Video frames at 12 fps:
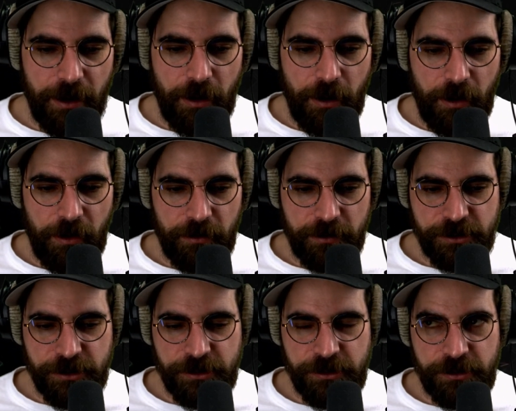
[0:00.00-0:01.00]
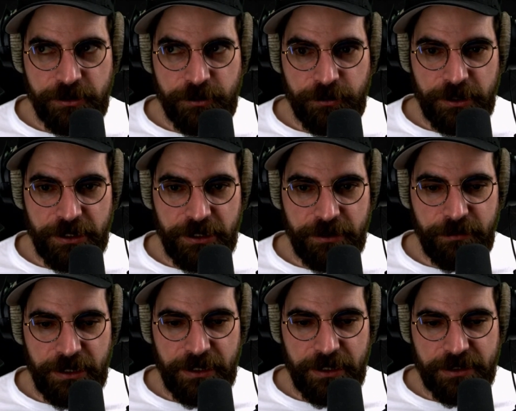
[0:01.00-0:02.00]
On stream
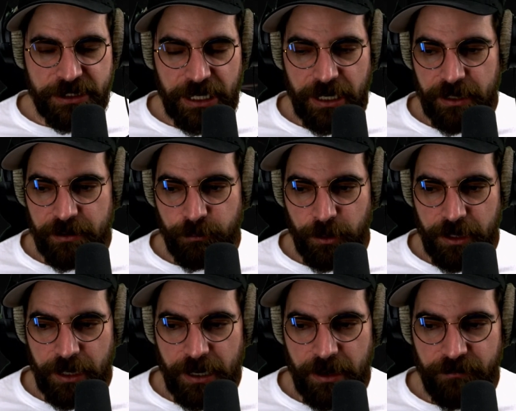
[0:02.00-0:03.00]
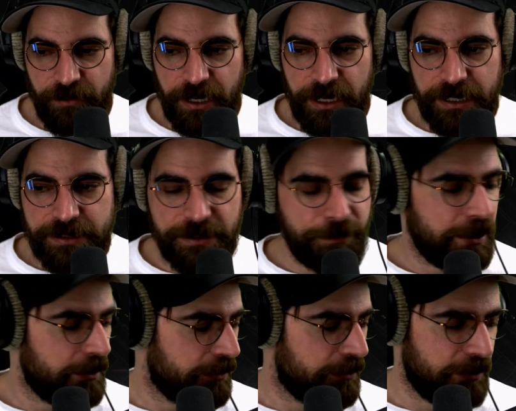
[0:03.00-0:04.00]
in the chat, we have
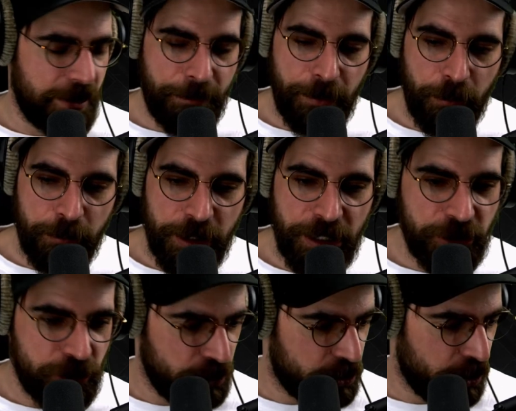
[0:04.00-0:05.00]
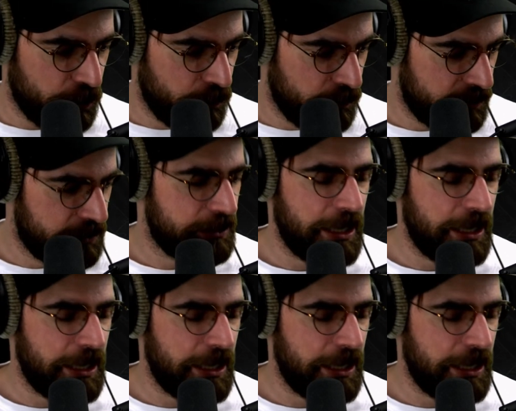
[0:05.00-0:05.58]
Elizabeth, Abomination Jones,